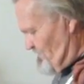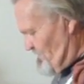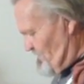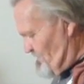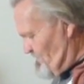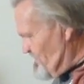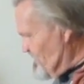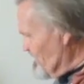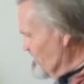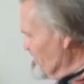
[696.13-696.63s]

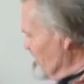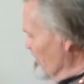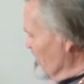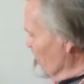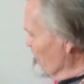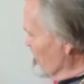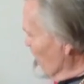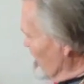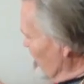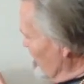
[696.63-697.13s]
600
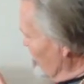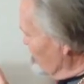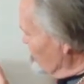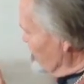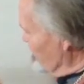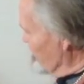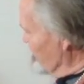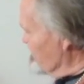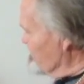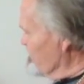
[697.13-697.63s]
pounds, and
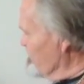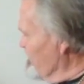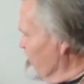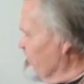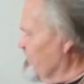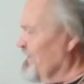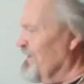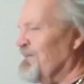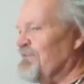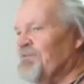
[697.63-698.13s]
it's
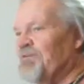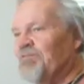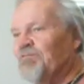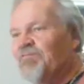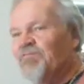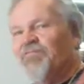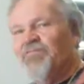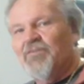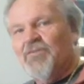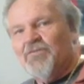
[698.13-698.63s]
deflected
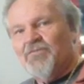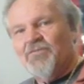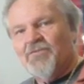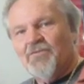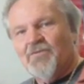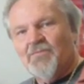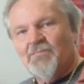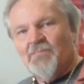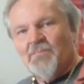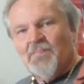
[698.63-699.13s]
further
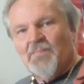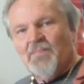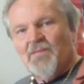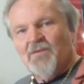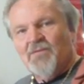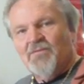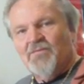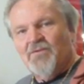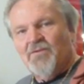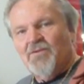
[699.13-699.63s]

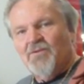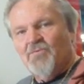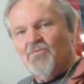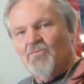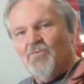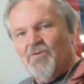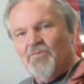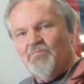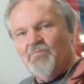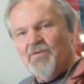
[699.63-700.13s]
than it
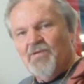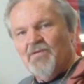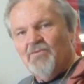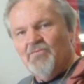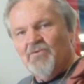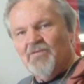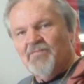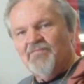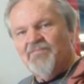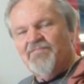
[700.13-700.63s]
would be
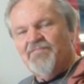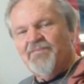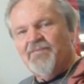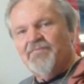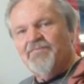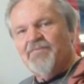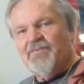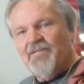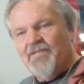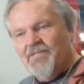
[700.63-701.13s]
with
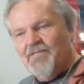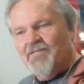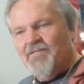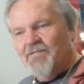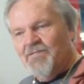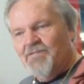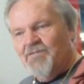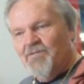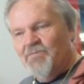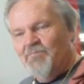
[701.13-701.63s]

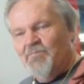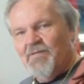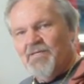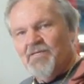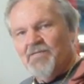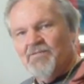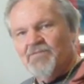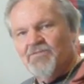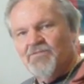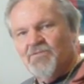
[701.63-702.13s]
1,500
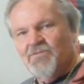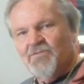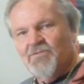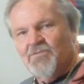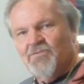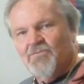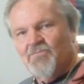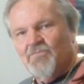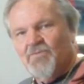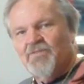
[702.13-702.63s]
pounds
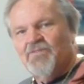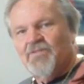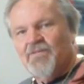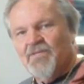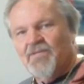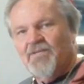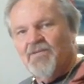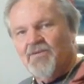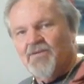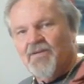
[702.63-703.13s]
with the
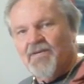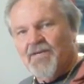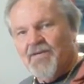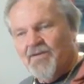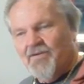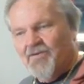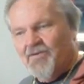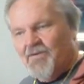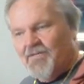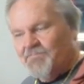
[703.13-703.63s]
gear leg
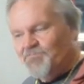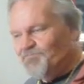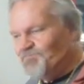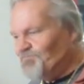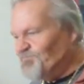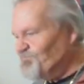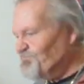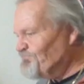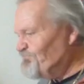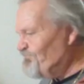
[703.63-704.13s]
on,
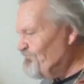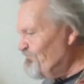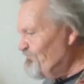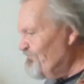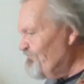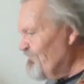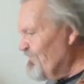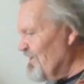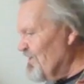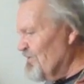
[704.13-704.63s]

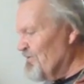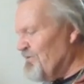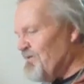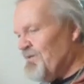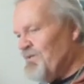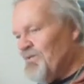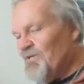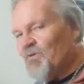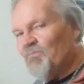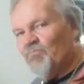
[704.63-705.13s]
or the
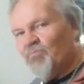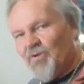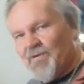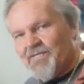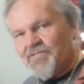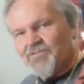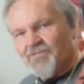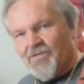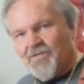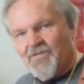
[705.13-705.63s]
gear brace
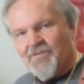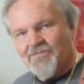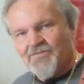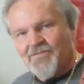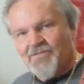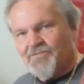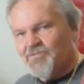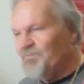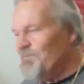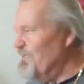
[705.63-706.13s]
on,
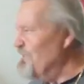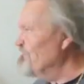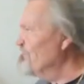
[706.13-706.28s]
excuse me.